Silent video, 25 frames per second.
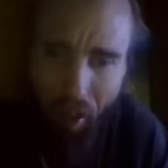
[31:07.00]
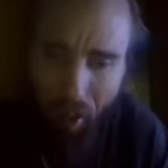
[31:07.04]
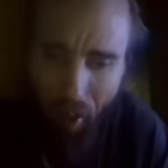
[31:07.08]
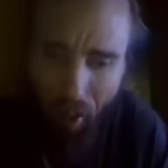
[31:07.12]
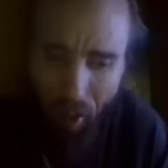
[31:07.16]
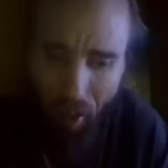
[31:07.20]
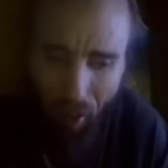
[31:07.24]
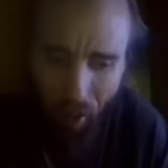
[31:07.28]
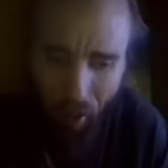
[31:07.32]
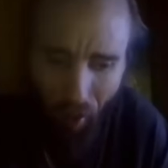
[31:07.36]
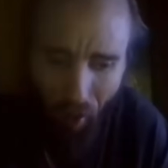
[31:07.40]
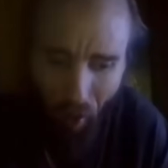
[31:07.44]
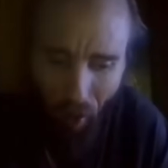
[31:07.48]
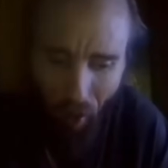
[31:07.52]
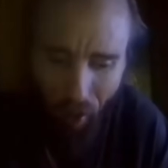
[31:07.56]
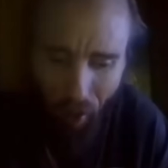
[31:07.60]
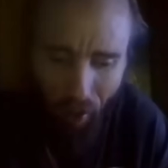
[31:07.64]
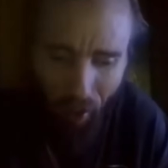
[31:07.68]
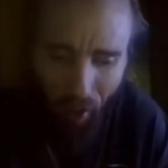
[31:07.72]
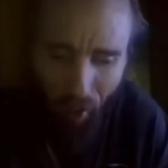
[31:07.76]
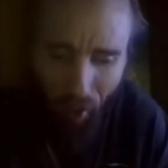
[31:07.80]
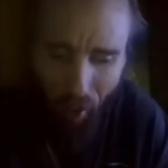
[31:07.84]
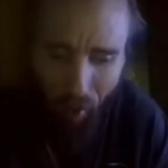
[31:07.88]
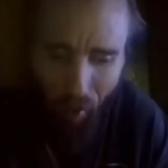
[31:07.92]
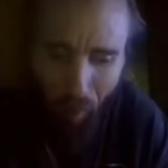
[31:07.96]
The only
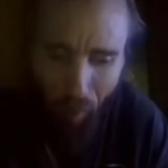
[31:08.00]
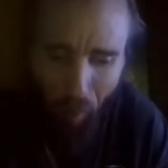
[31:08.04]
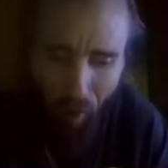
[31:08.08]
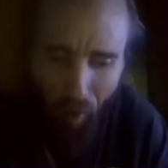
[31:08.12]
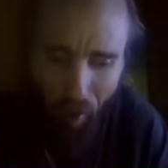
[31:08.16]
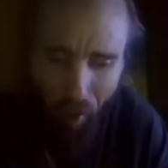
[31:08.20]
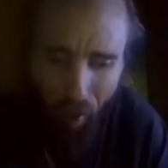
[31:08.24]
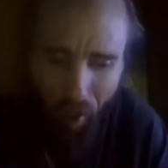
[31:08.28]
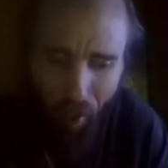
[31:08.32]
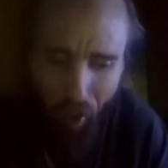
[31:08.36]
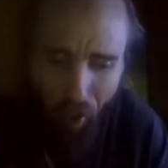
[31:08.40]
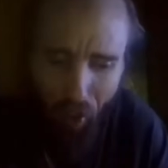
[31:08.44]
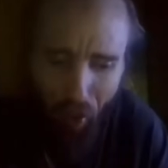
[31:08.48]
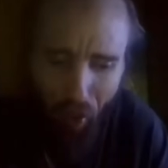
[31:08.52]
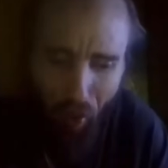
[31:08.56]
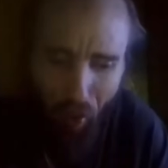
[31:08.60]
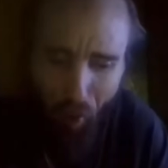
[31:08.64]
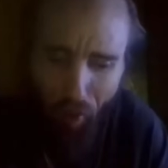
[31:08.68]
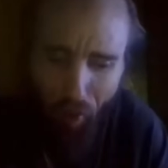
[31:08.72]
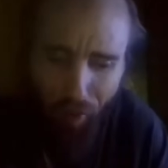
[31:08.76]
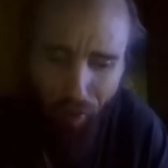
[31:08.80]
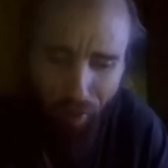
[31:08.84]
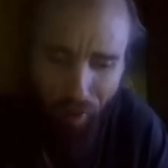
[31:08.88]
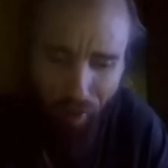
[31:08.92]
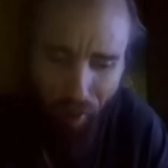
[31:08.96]
thing you wanted to do
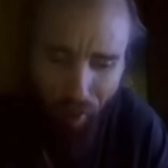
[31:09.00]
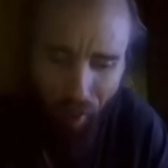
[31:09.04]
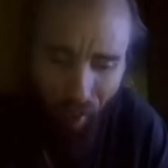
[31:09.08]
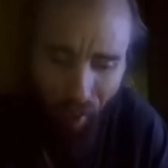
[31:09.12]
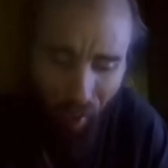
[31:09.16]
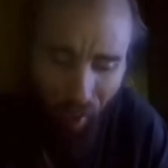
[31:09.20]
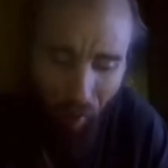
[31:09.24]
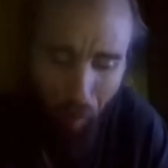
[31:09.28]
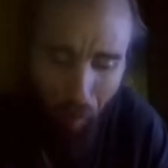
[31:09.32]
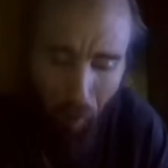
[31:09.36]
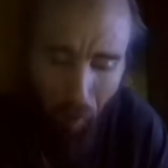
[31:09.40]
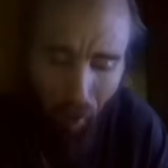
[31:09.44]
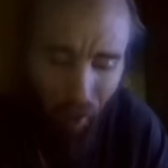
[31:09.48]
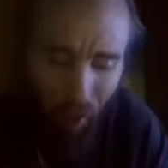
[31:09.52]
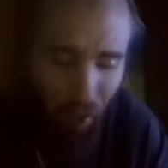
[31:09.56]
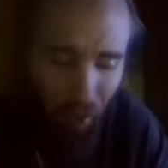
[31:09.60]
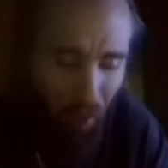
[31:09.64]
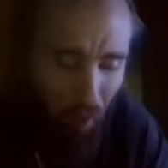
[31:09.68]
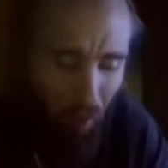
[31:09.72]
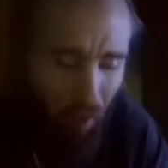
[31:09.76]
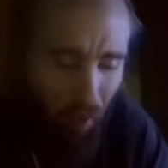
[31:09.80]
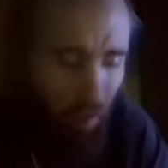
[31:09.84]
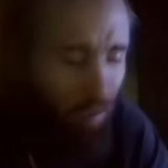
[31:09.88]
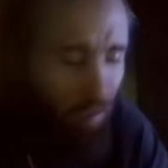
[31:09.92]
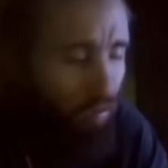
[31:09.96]
is keep on
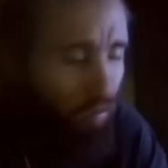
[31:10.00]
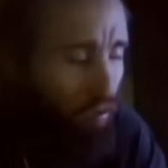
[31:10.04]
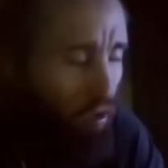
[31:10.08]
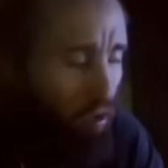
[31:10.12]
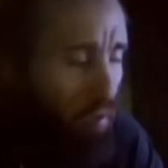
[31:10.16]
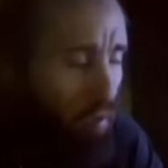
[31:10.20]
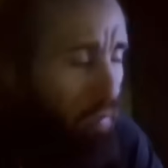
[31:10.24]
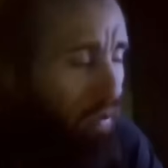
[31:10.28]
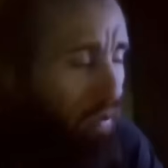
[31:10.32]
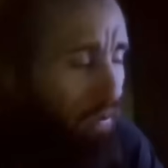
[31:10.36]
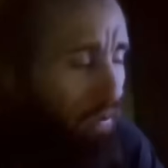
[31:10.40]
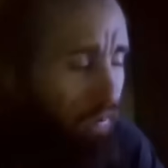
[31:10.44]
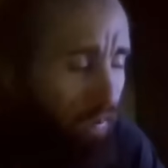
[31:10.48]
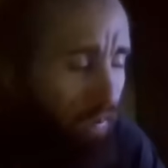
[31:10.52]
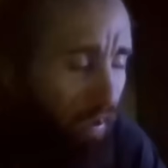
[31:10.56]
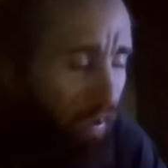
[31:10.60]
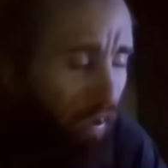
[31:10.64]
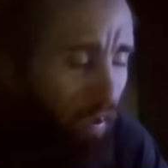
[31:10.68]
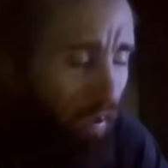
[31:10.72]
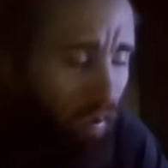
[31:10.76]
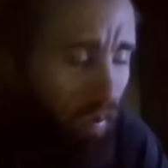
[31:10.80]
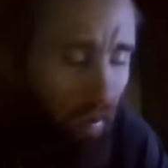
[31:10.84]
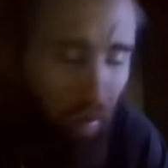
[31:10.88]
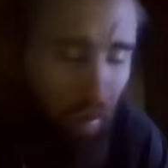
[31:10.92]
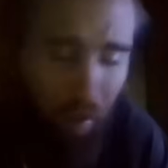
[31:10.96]
doing the stupid shit.